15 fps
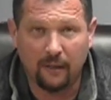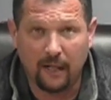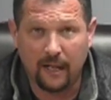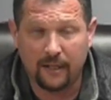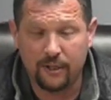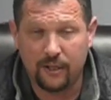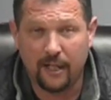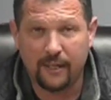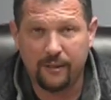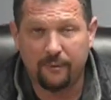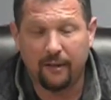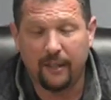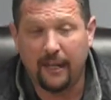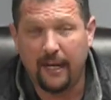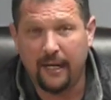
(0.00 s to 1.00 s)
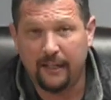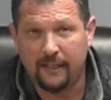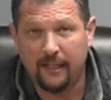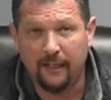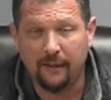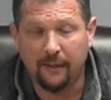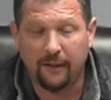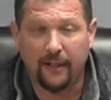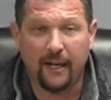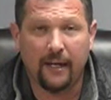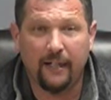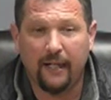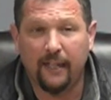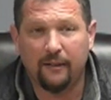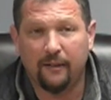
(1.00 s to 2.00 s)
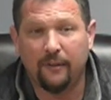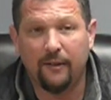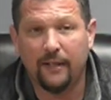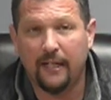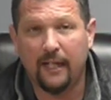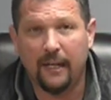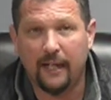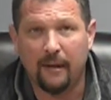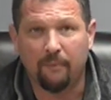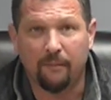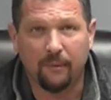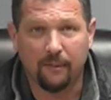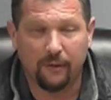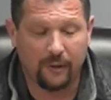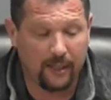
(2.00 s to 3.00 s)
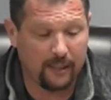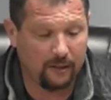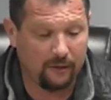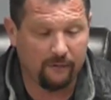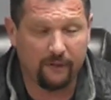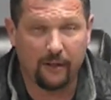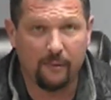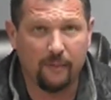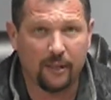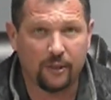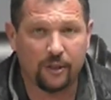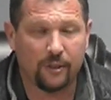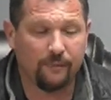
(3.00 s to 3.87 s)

on January 18th at 8:30 a.m. Thank you very much.